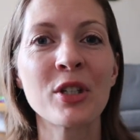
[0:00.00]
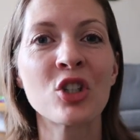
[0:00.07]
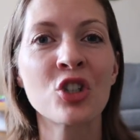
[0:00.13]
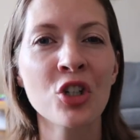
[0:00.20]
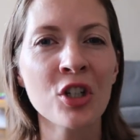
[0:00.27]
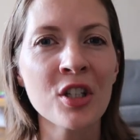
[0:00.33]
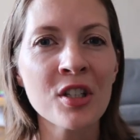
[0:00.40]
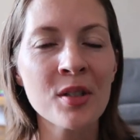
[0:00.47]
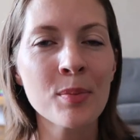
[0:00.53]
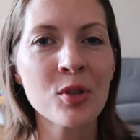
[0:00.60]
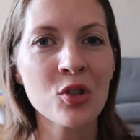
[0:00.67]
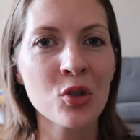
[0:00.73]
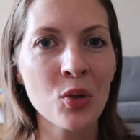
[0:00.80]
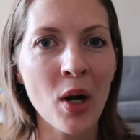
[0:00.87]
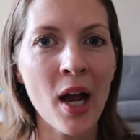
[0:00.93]
Be sure to
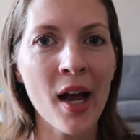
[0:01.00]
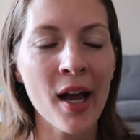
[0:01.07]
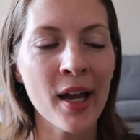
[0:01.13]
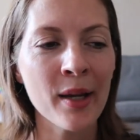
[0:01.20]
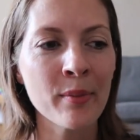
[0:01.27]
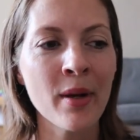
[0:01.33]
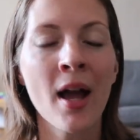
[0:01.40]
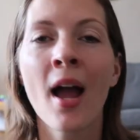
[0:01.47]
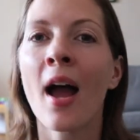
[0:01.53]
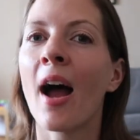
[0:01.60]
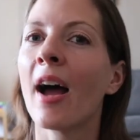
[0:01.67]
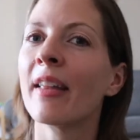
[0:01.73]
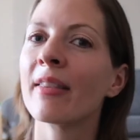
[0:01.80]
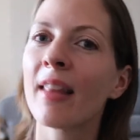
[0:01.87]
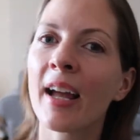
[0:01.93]
subscribe
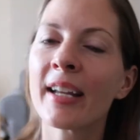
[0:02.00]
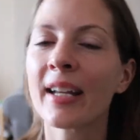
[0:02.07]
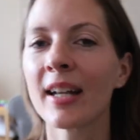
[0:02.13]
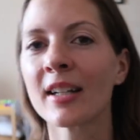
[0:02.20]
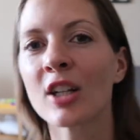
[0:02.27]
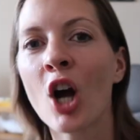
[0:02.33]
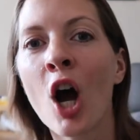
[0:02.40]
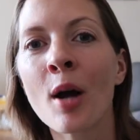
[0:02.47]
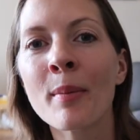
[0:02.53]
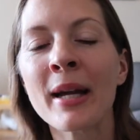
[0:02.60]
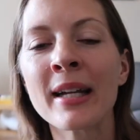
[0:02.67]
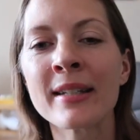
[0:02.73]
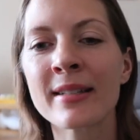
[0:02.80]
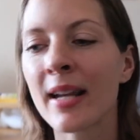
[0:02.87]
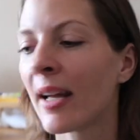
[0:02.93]
and like and
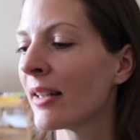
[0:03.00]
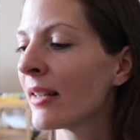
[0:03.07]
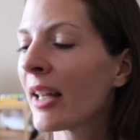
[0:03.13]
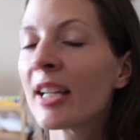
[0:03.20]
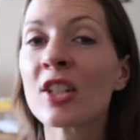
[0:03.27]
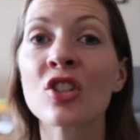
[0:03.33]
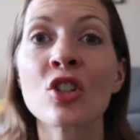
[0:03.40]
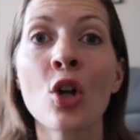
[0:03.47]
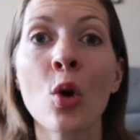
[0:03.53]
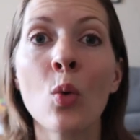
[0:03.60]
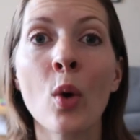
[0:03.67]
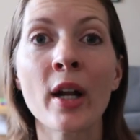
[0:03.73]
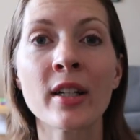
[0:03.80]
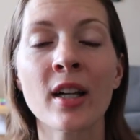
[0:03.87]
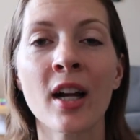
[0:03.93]
comment and let us know
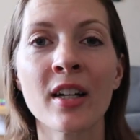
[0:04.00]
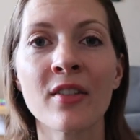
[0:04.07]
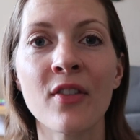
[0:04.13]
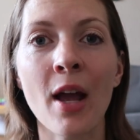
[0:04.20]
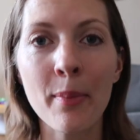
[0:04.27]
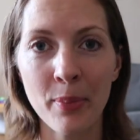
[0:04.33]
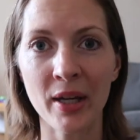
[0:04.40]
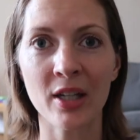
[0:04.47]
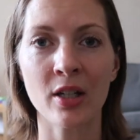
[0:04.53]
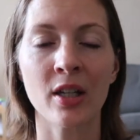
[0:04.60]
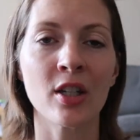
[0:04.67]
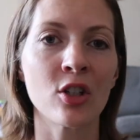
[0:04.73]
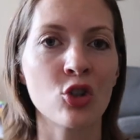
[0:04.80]
what kind of epic